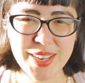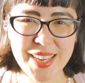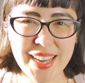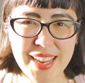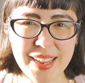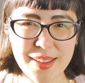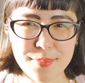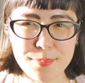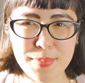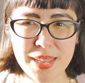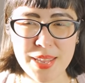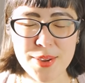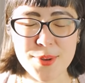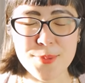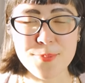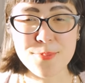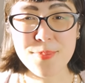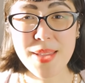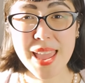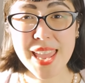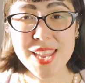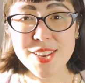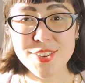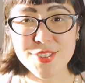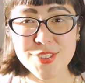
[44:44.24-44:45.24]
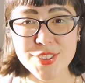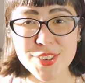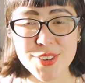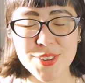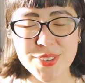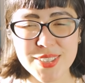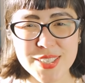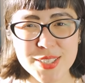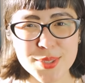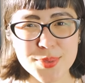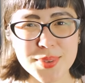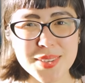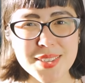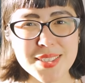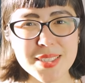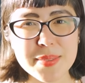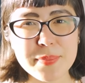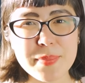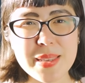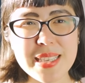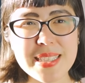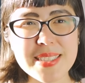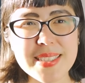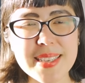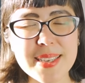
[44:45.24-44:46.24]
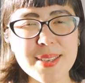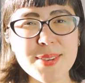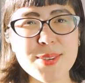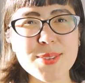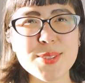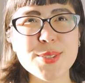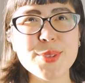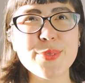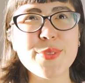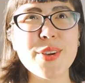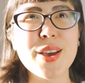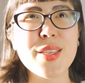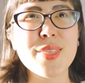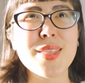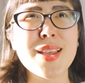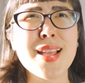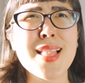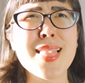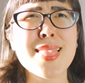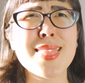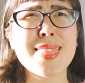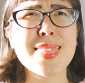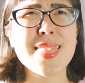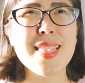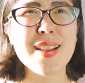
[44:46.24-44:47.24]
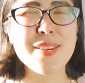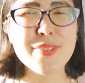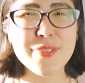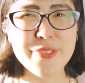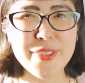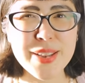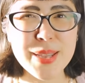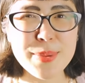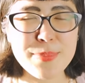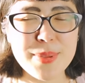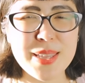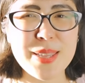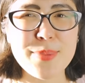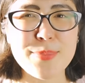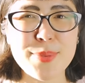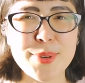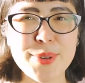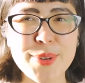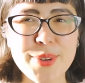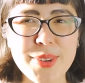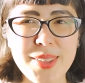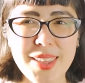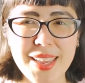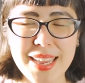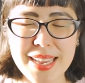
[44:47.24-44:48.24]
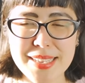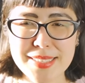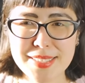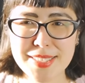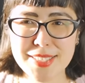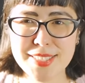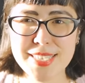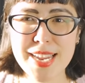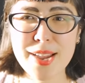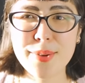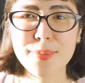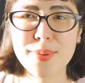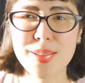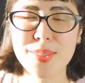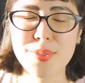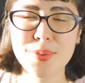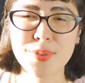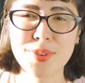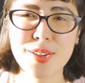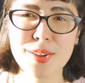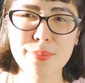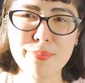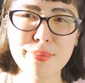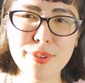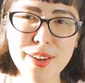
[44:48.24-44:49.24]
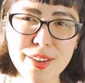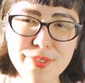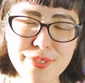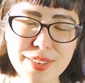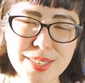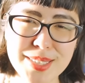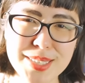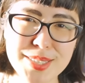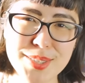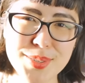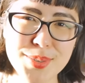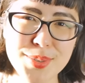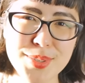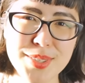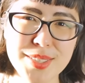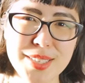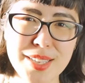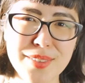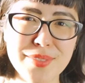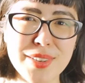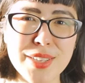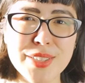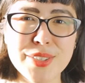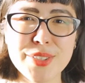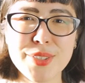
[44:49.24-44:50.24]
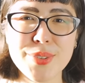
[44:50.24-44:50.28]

joining me on Patreon, as well as meeting lots of other lovely people you get to chat with on our private Discord server,